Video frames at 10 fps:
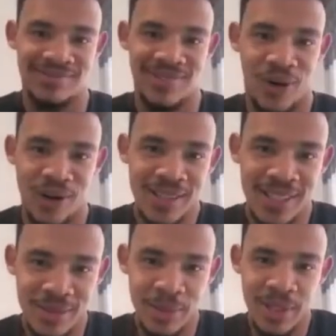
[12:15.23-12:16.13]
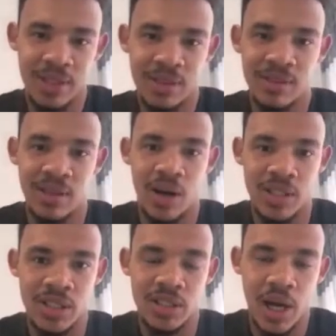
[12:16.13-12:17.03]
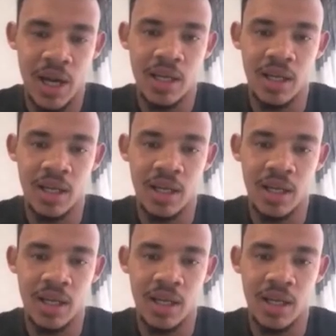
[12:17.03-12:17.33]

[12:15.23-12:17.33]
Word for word: Honestly speaking, I was a striker.